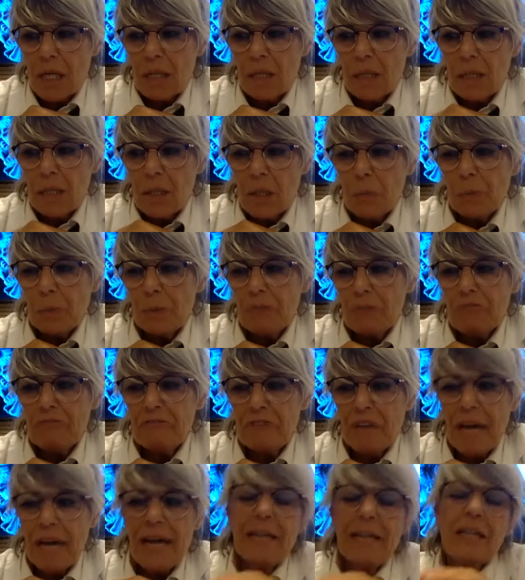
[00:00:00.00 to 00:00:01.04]
Do you
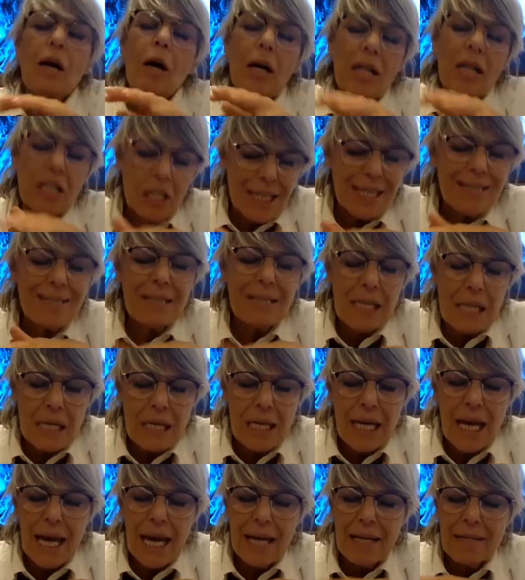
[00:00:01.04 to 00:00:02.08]
prefer, just in
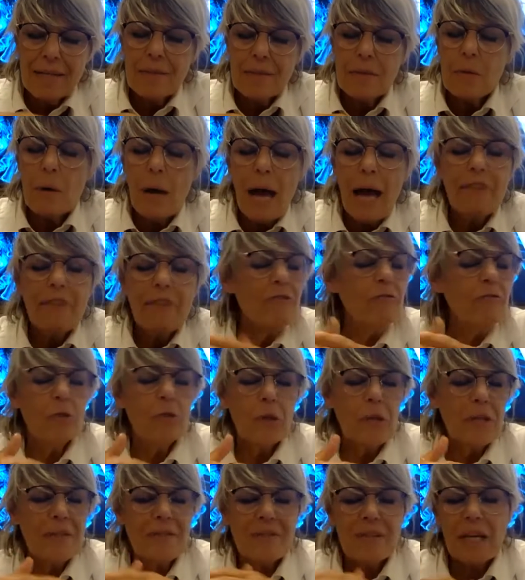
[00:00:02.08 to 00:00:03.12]
case you have, for
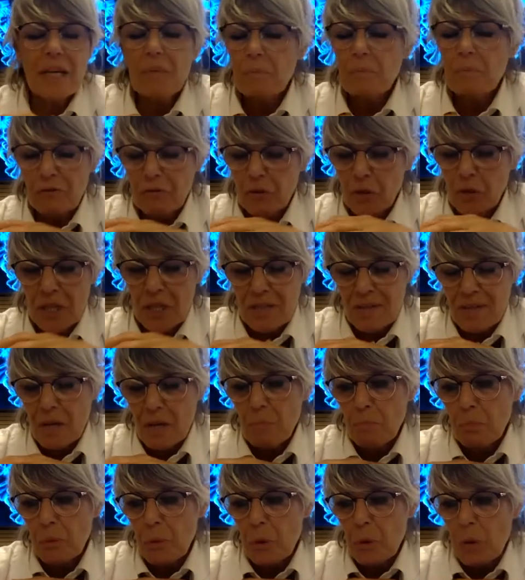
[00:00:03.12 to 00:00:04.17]

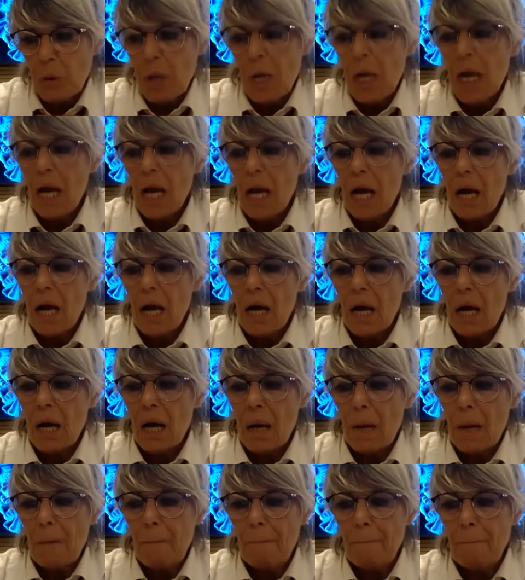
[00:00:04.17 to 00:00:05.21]
example,
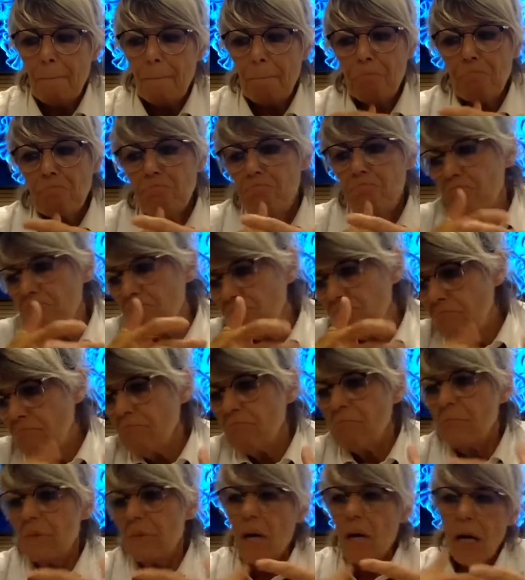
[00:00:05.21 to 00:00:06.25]
a
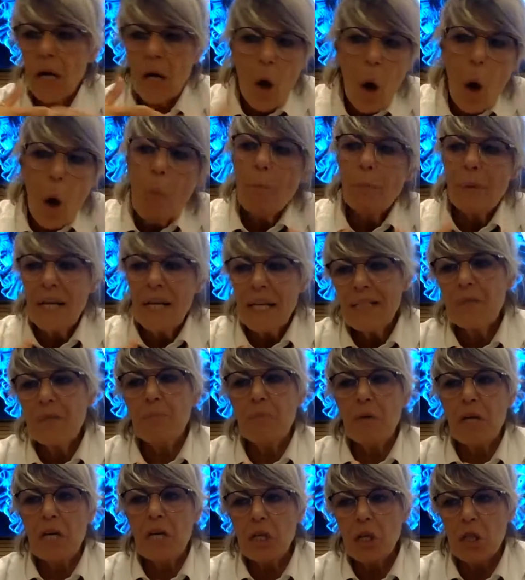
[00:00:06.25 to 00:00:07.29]
complex
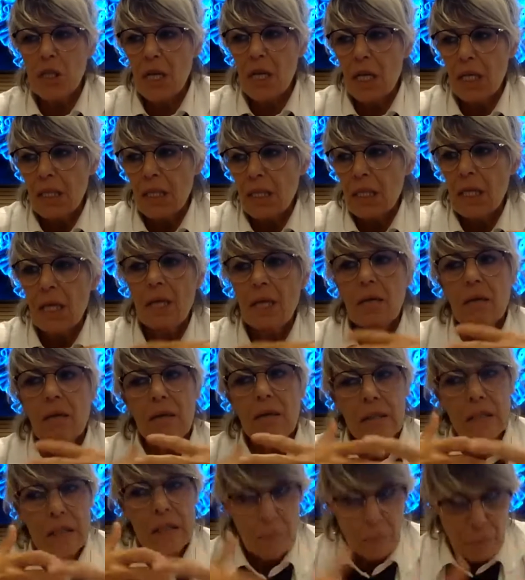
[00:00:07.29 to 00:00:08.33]
patient,
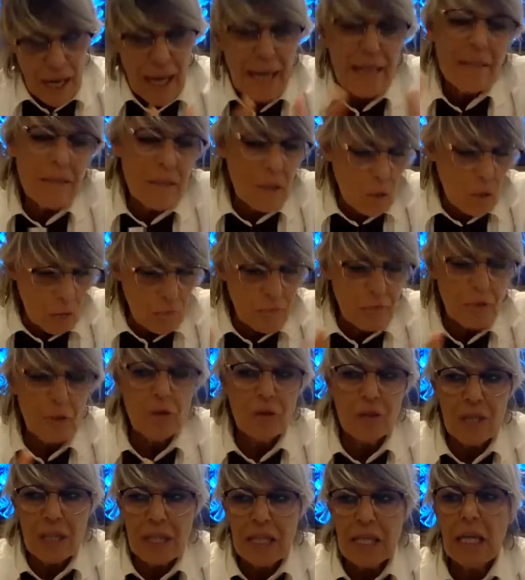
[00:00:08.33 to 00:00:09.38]
depends
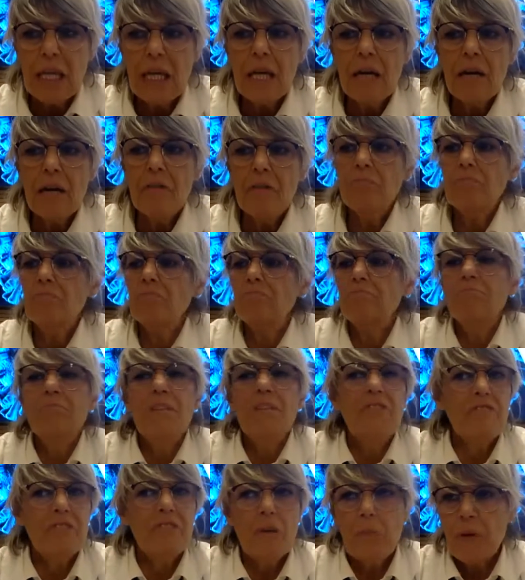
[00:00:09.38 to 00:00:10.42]
obviously
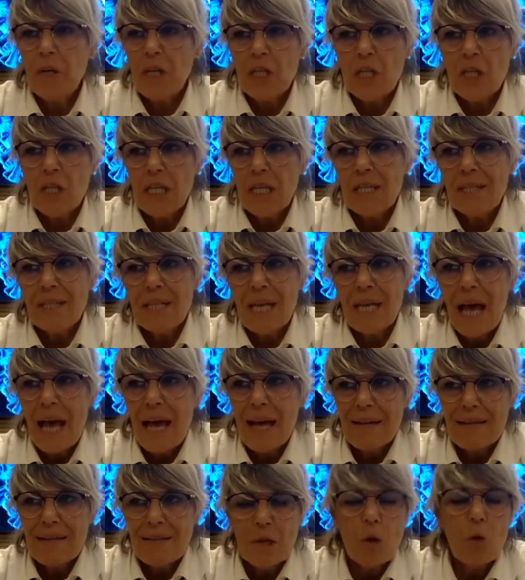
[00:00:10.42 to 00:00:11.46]
if the patient
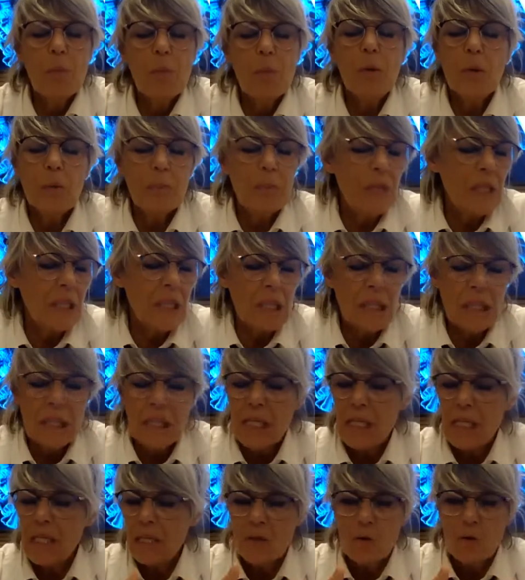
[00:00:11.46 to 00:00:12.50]
has
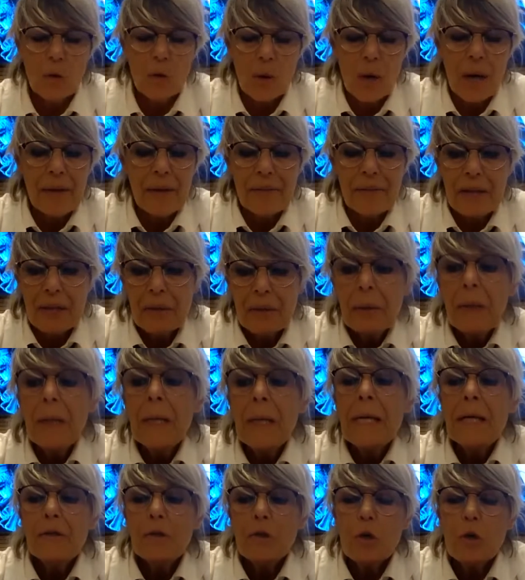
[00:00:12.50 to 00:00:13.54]
comorbidities or other,
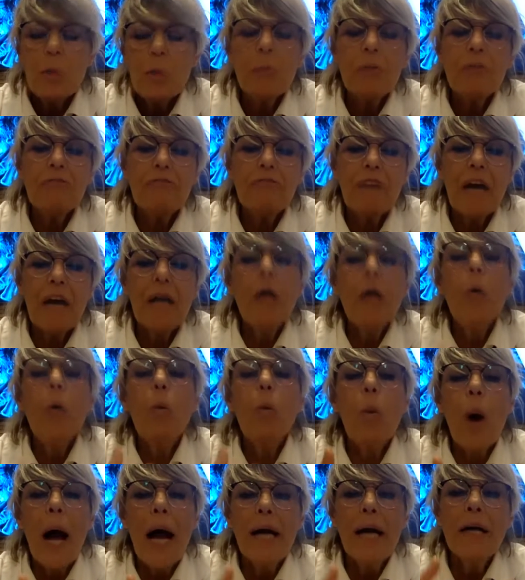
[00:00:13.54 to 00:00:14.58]
do you prefer
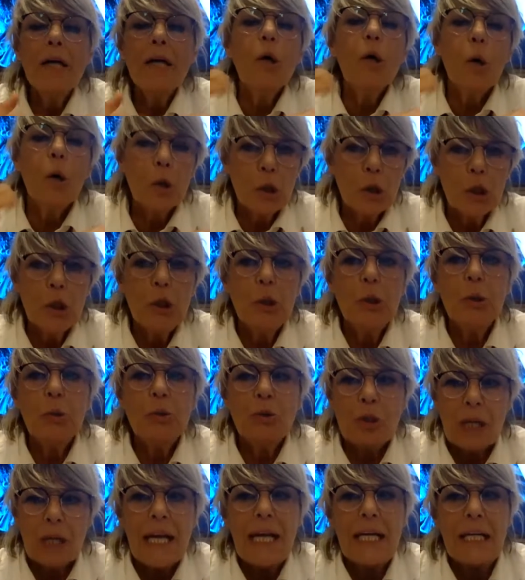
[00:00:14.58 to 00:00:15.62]
one or two
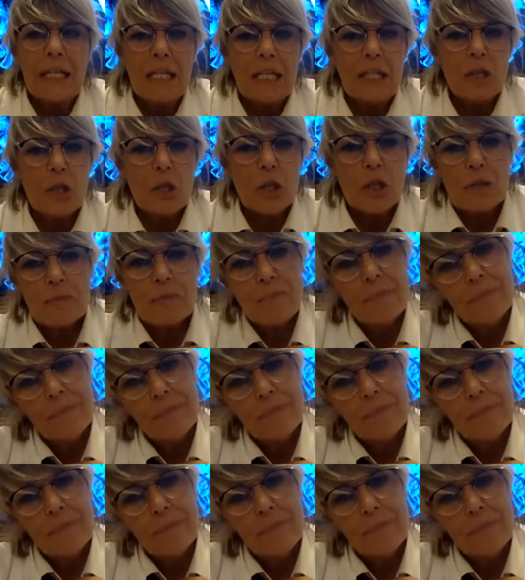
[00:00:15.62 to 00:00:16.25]
drainage?